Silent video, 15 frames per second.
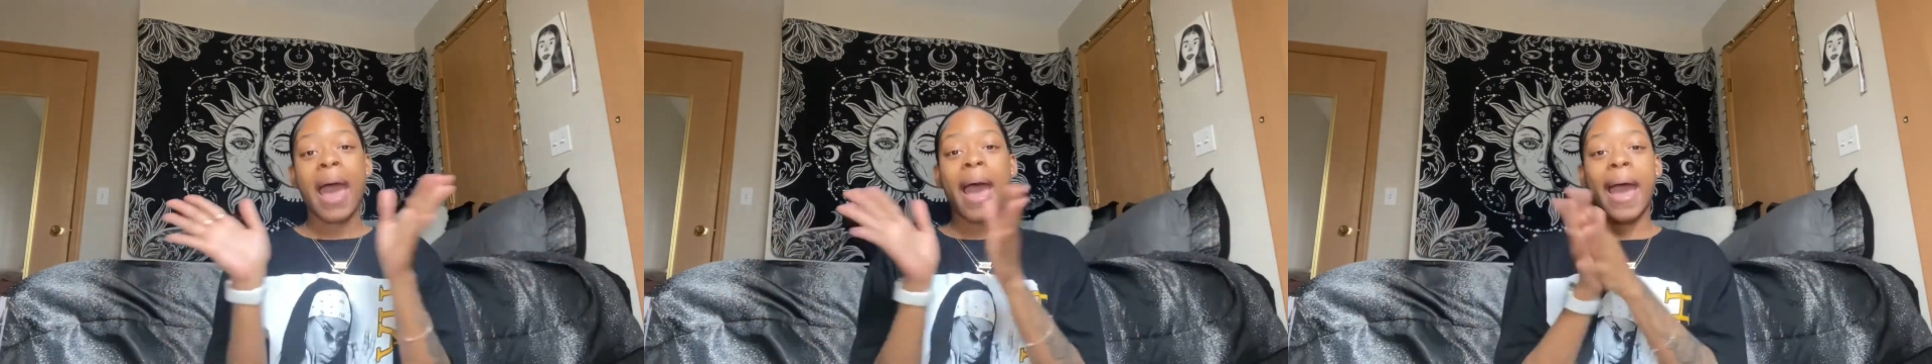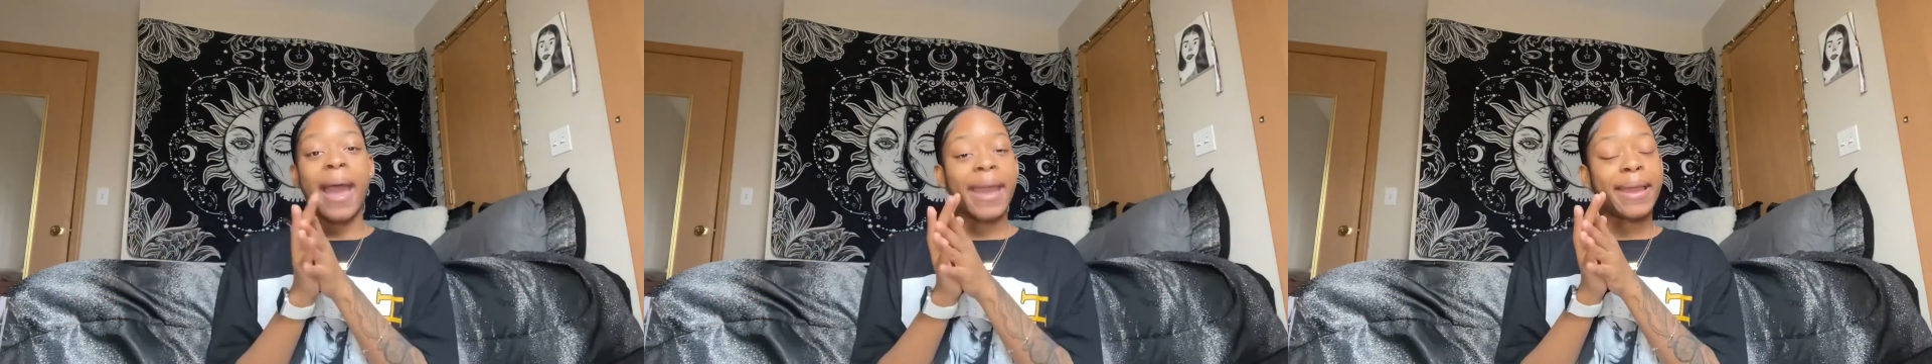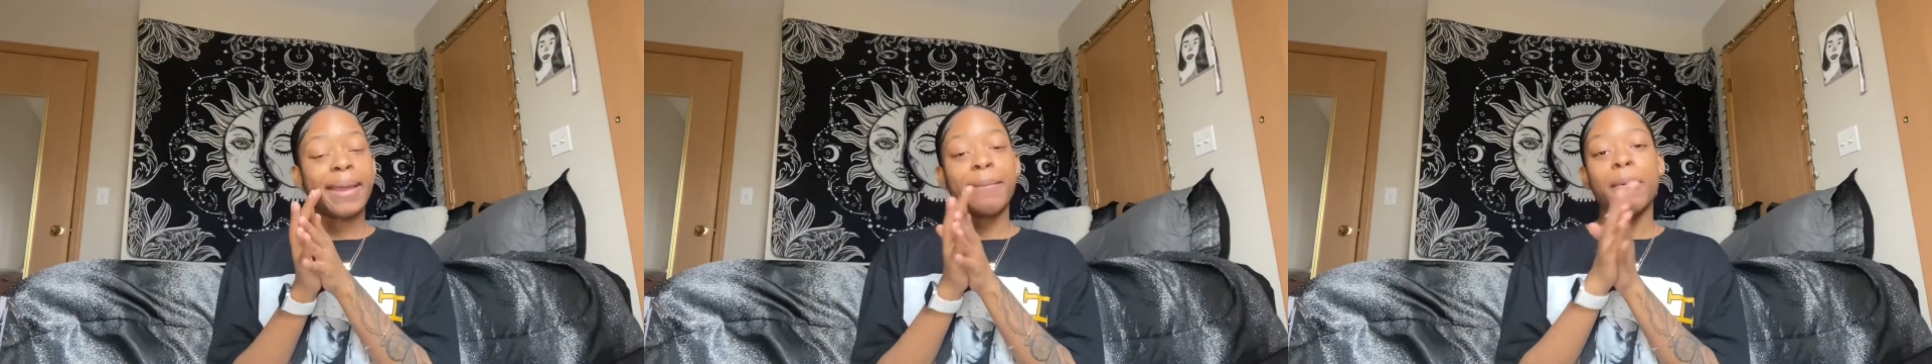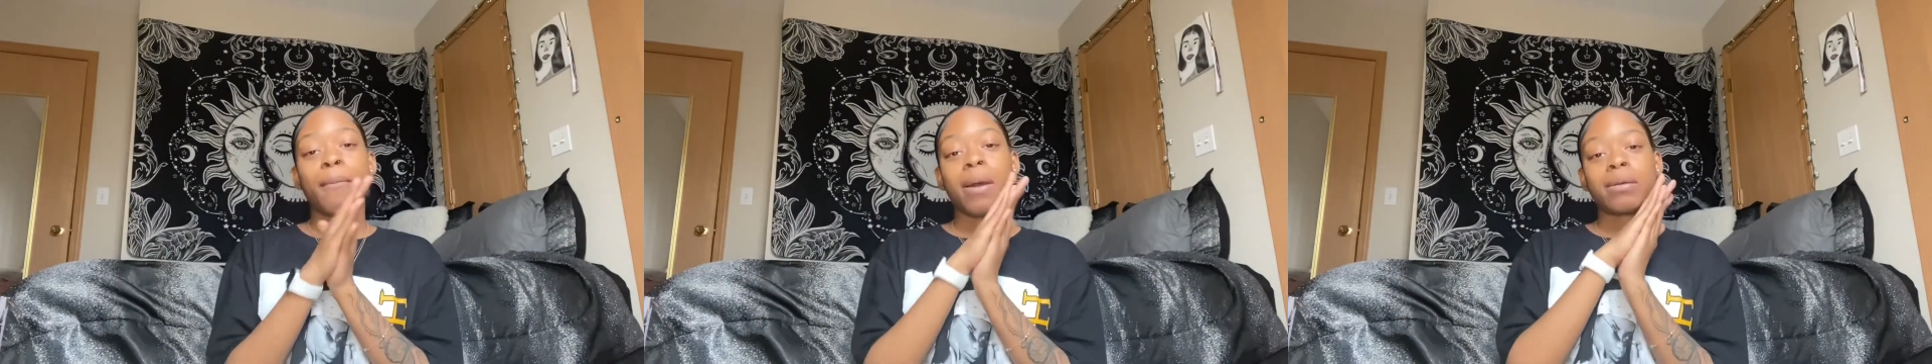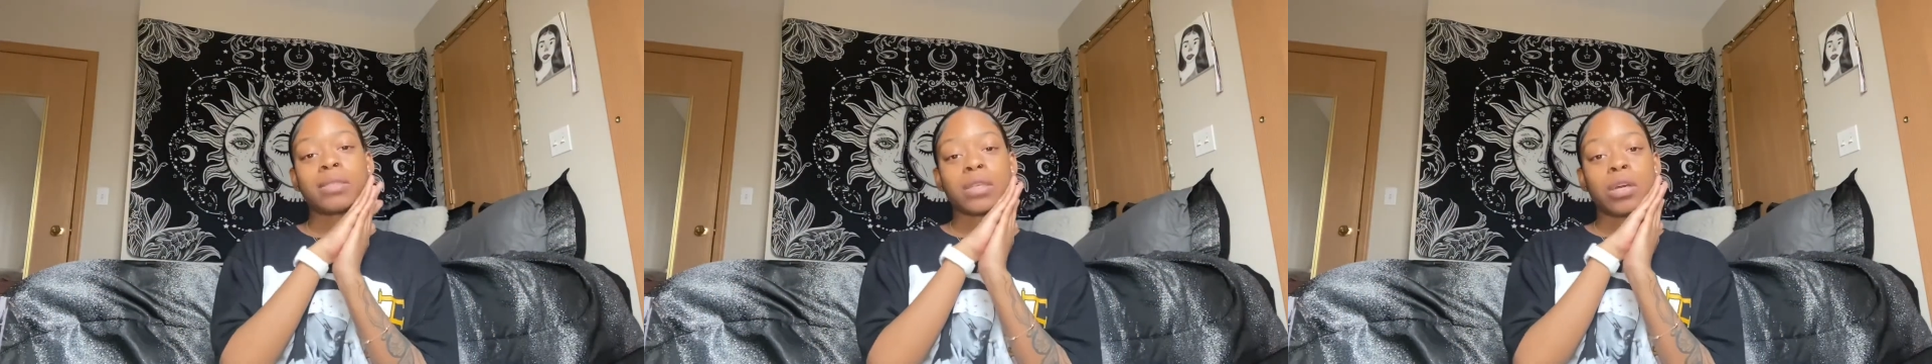I am
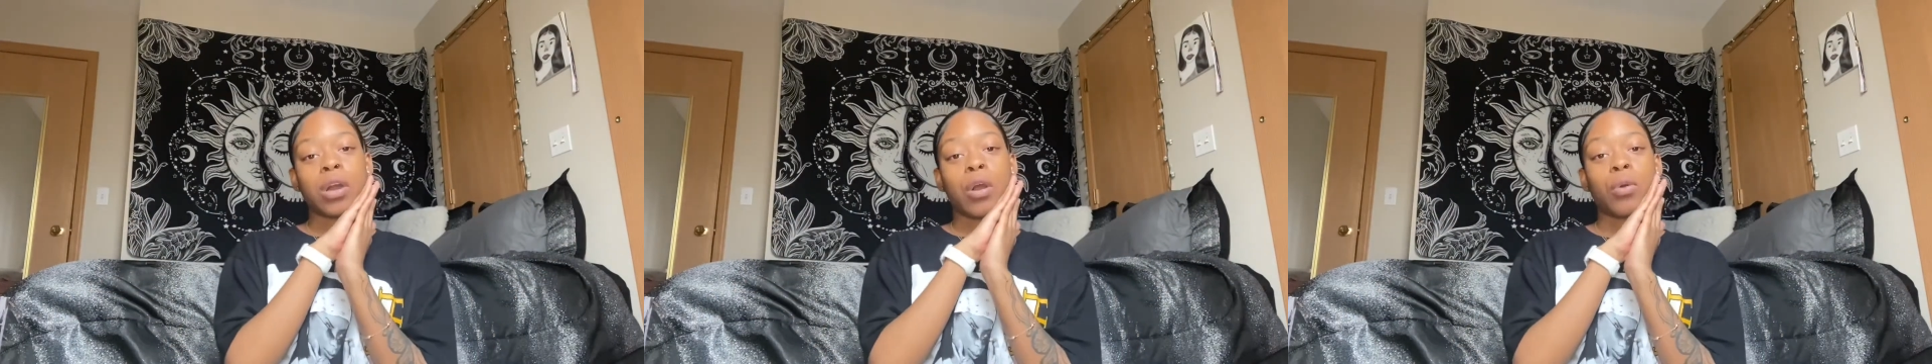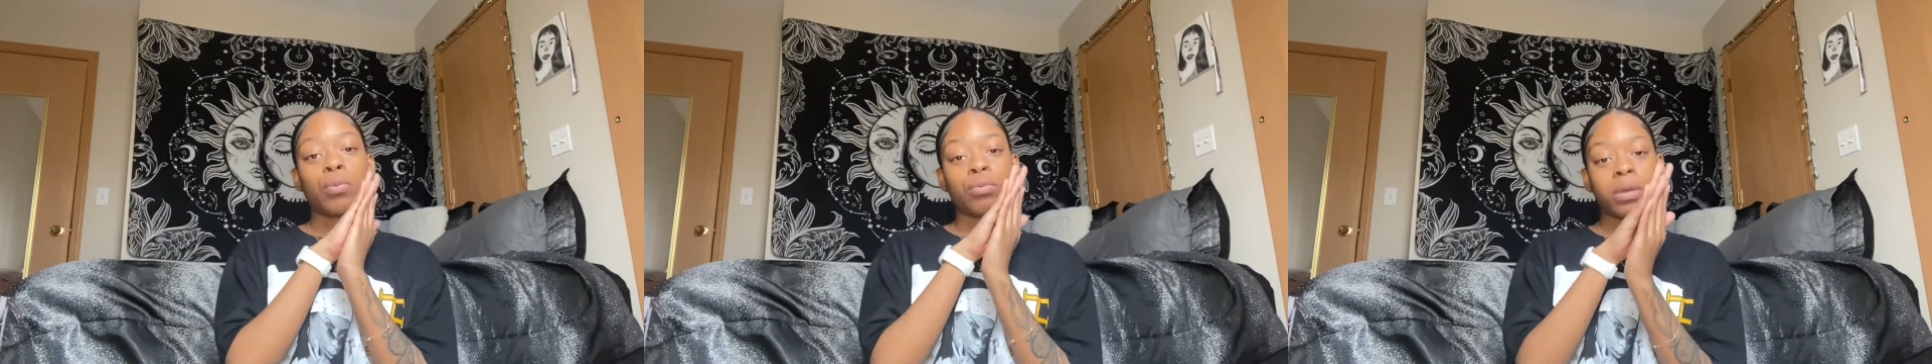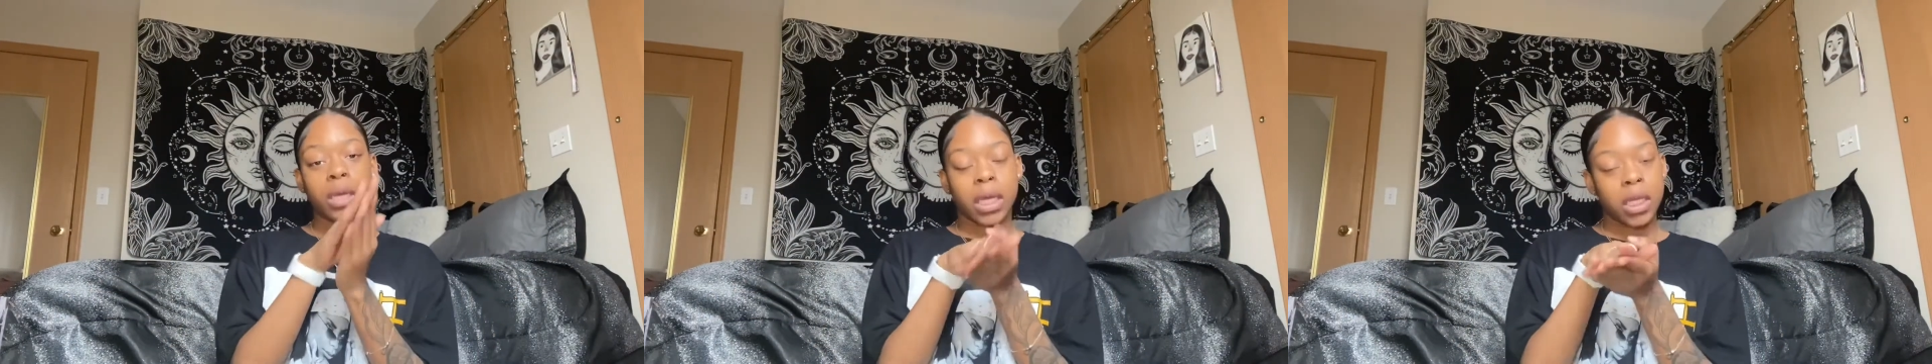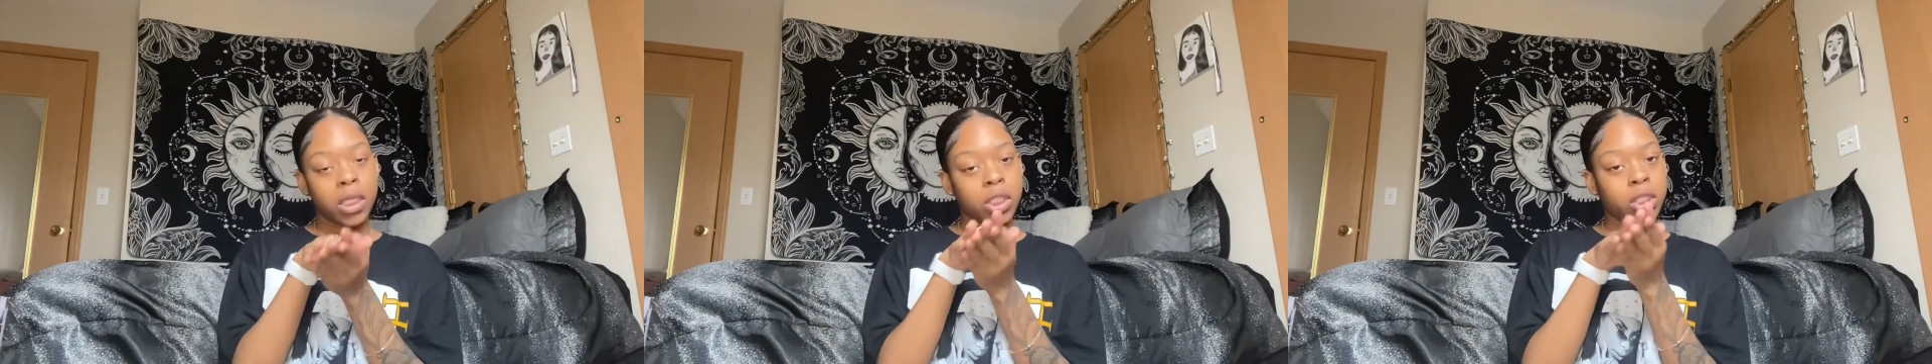about to go get in the